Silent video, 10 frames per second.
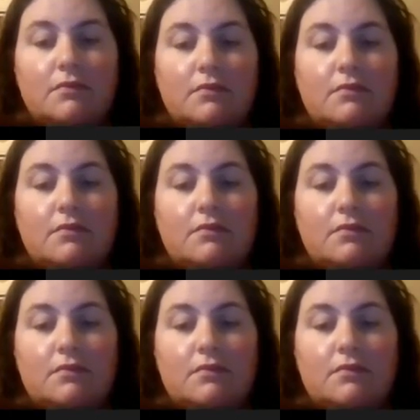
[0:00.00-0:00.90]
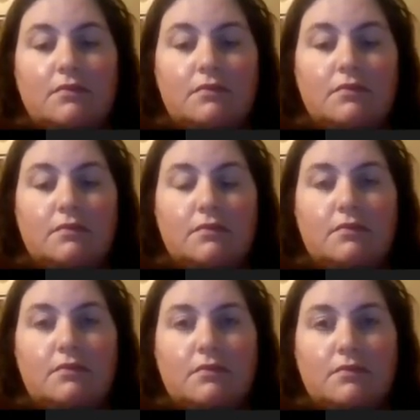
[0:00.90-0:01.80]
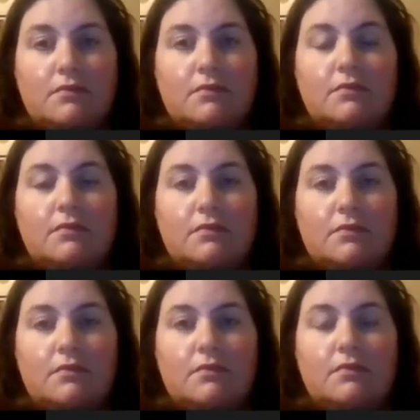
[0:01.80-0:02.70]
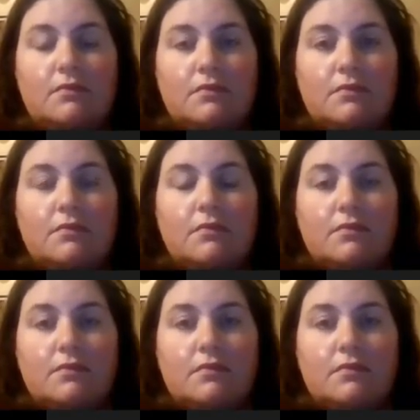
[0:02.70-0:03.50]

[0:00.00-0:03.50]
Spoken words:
[no speech]